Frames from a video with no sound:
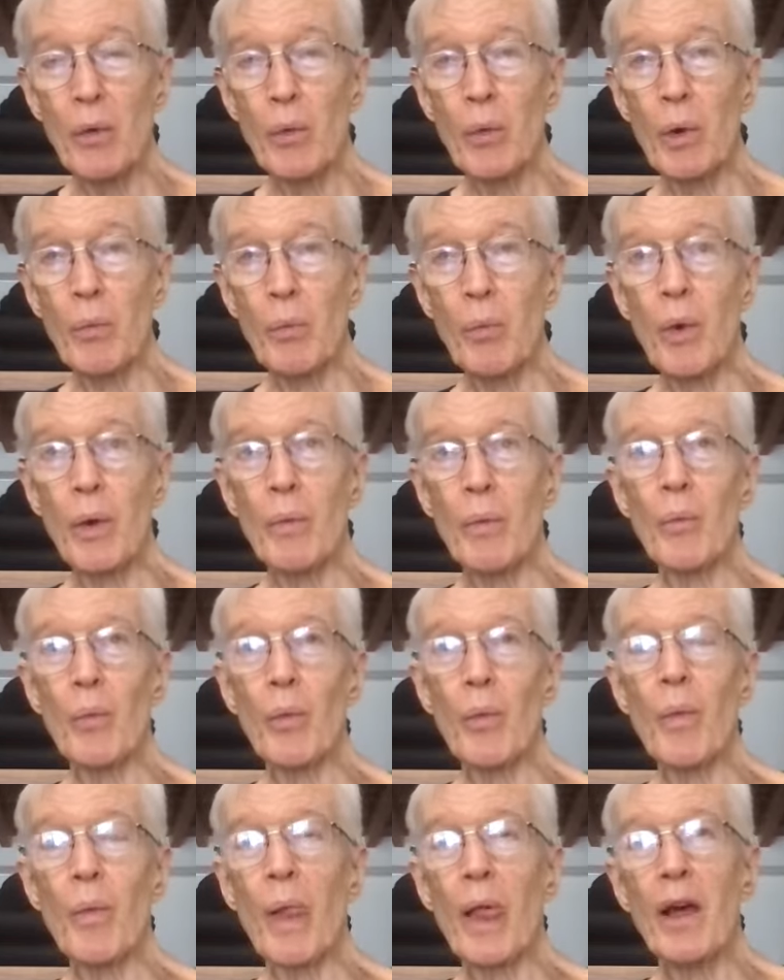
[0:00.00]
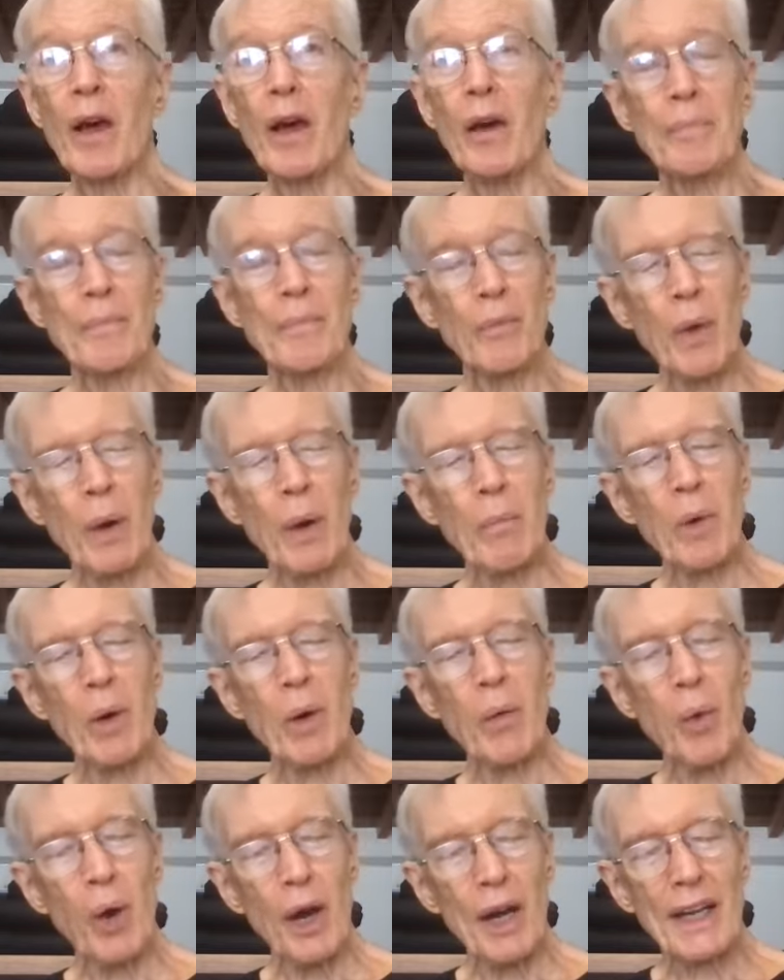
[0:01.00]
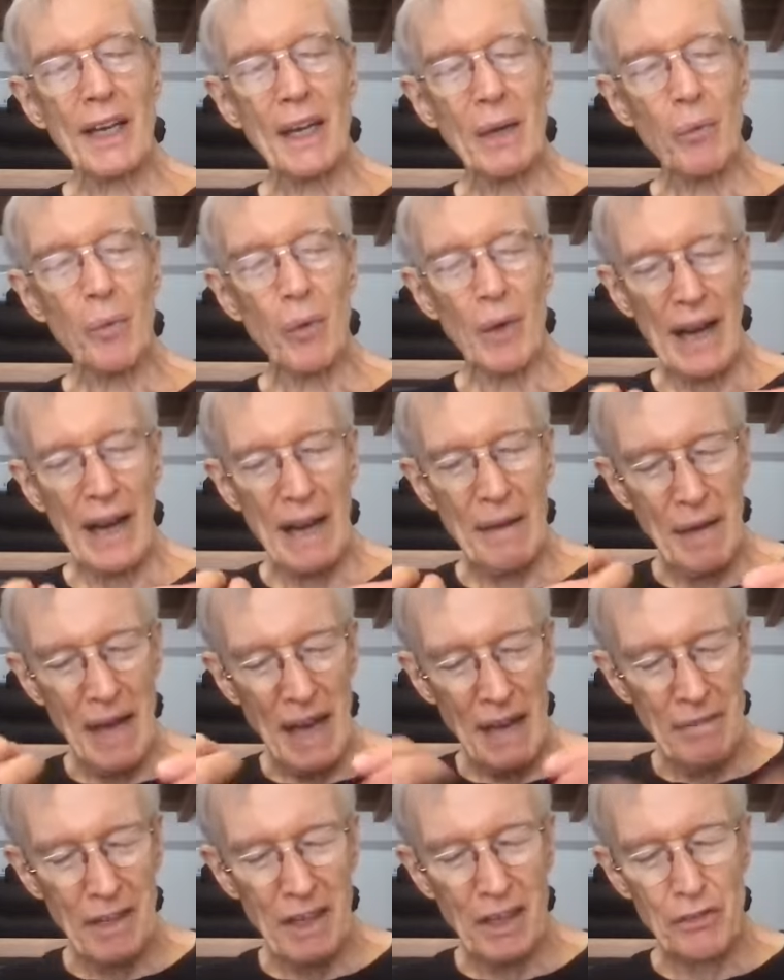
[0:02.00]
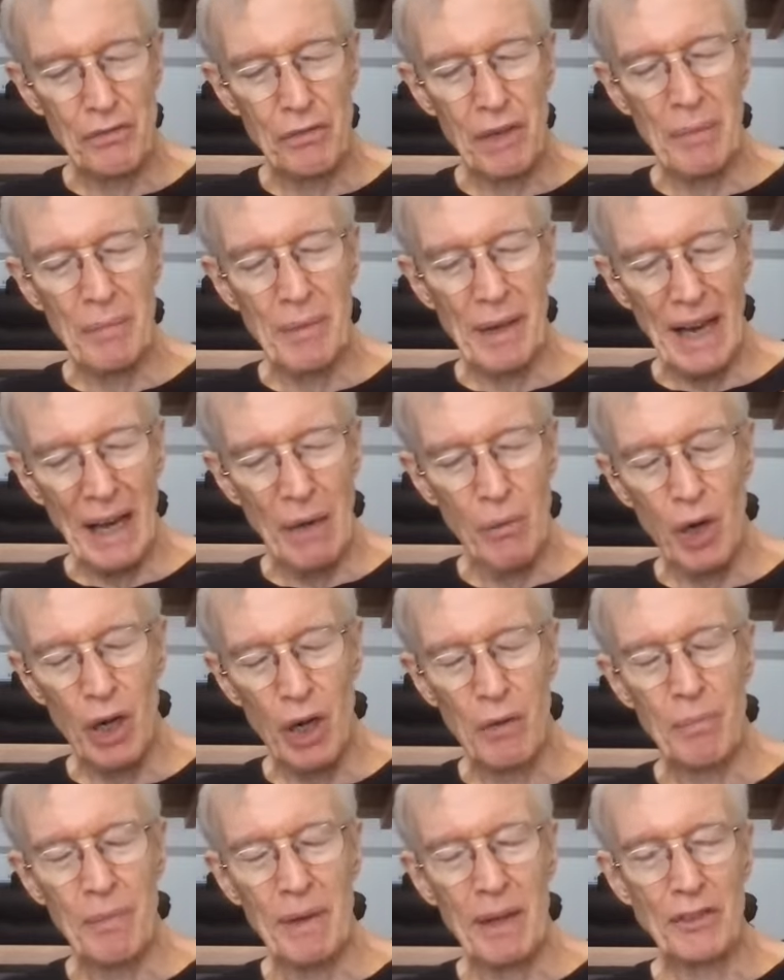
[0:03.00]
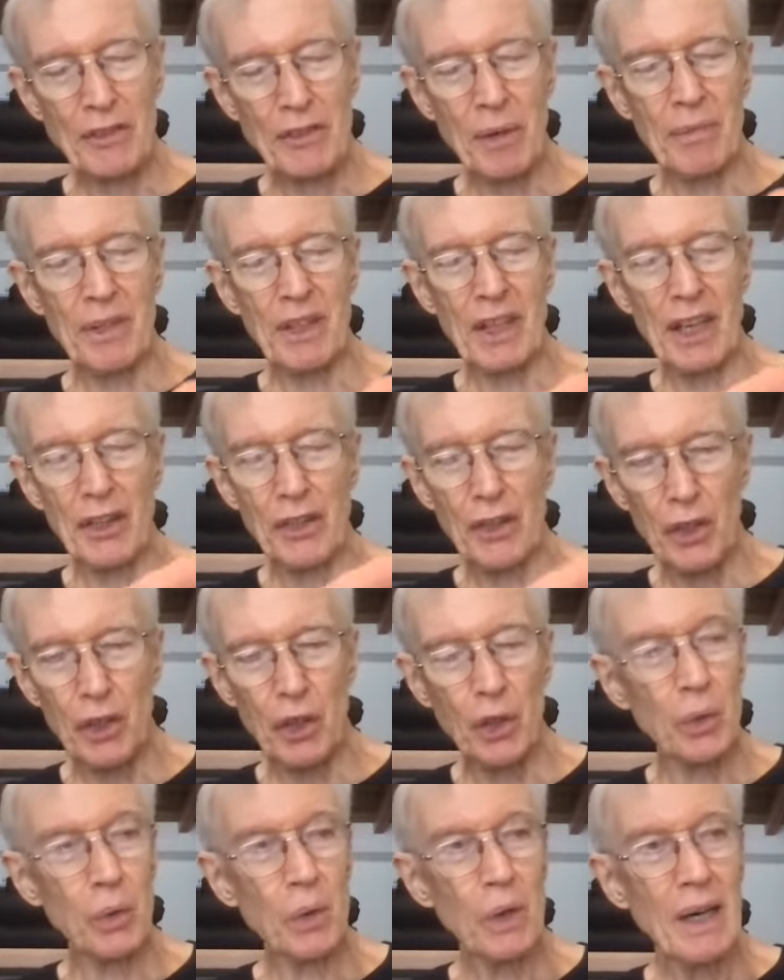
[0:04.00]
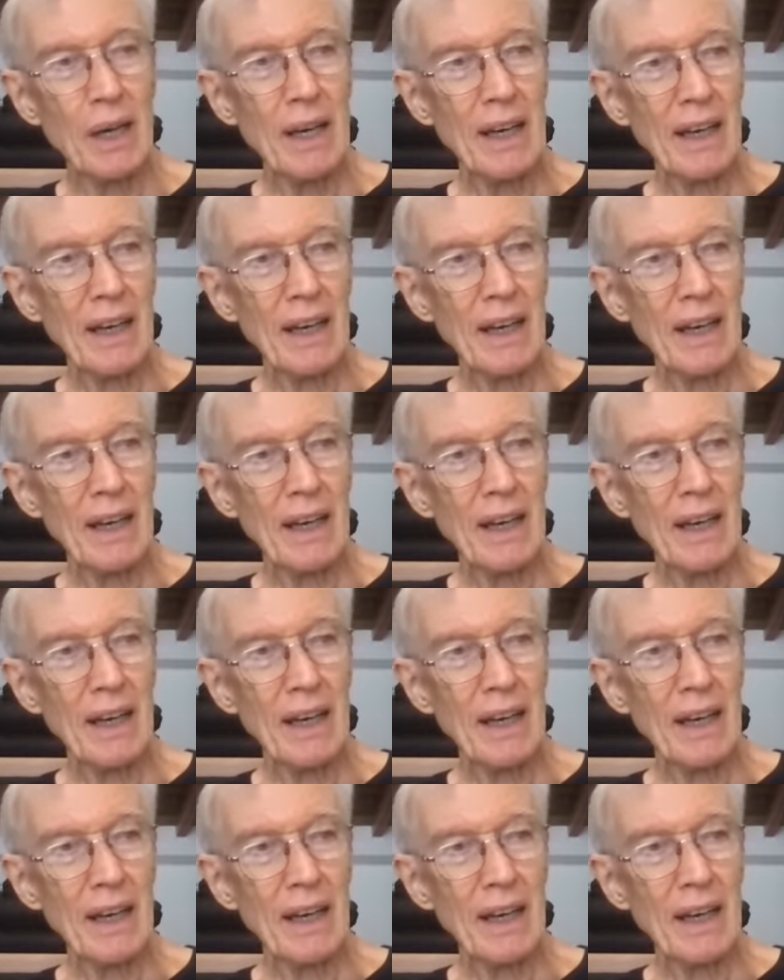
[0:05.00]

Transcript: When, when, when we're working, when I'm having a dream and I work with my dream, and then you